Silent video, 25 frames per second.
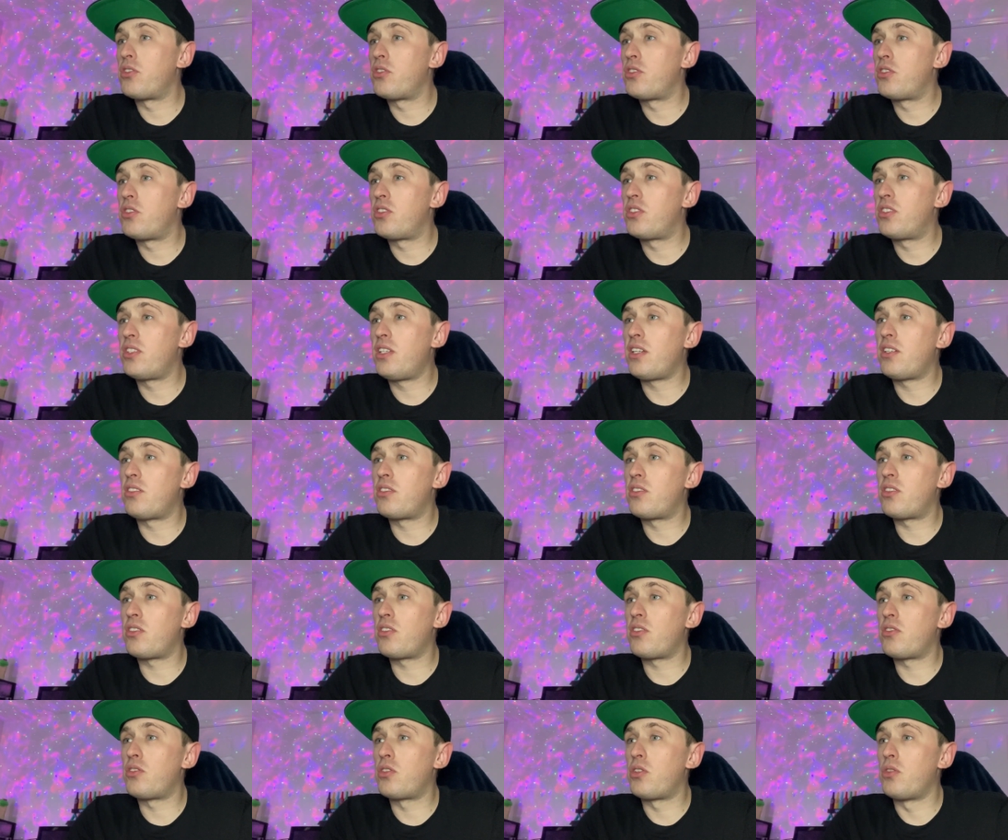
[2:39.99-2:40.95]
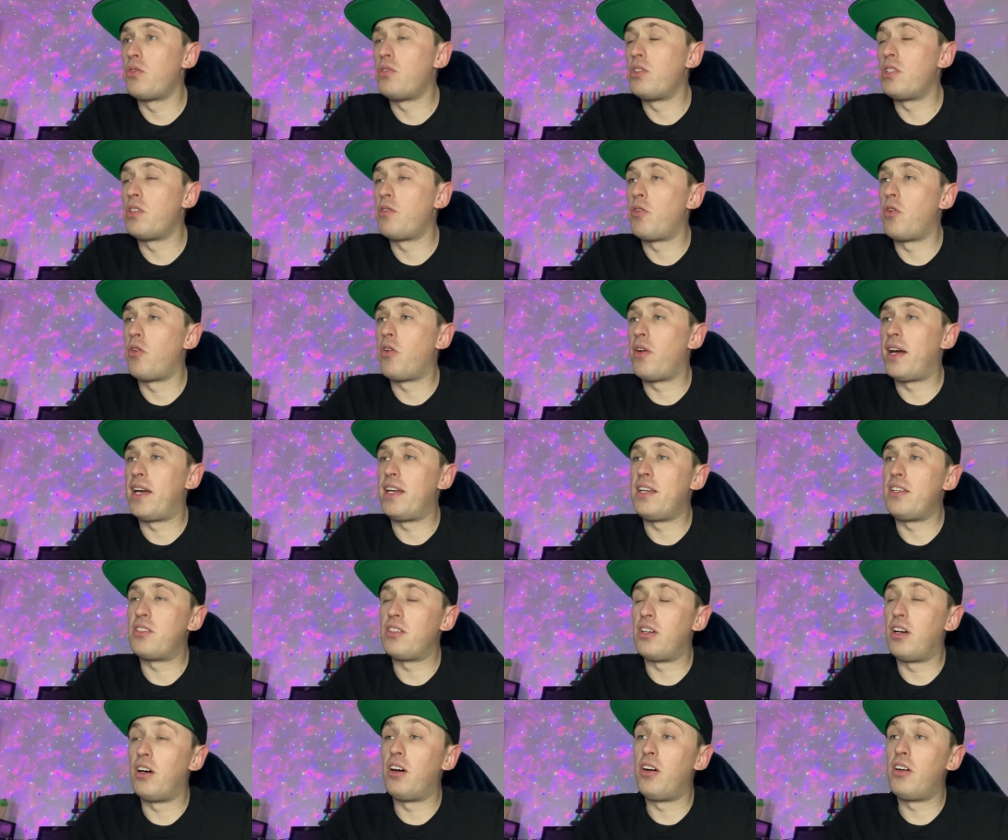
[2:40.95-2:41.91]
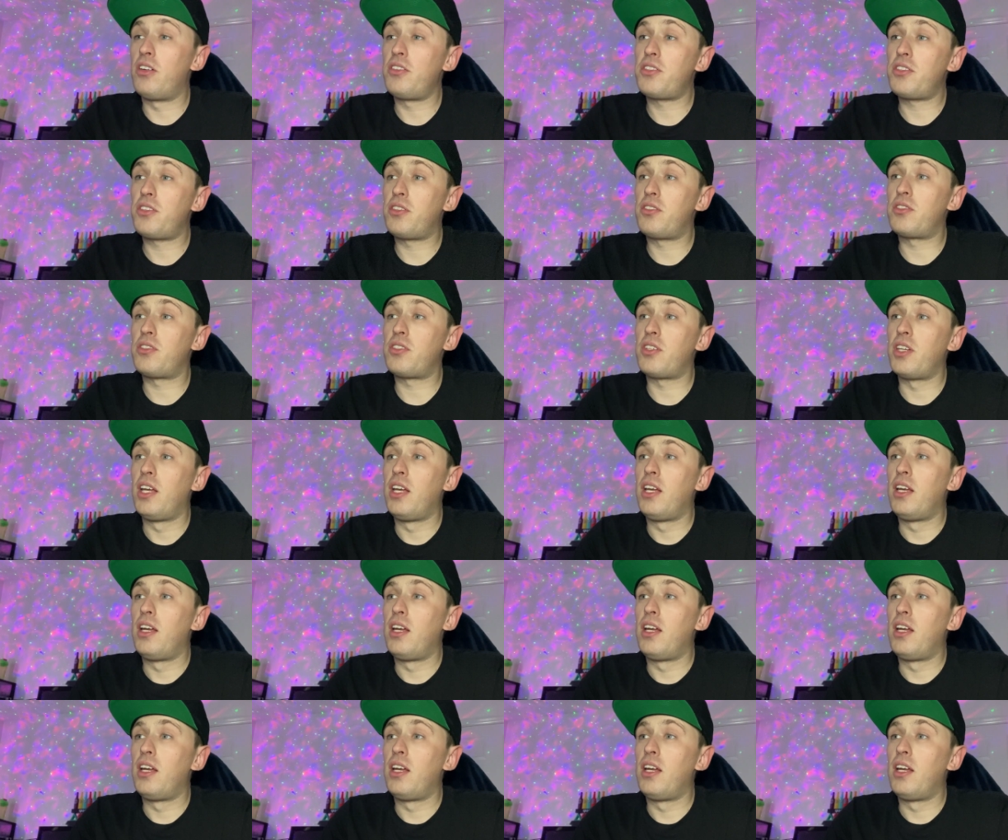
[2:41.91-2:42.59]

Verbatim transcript: 6208 asks,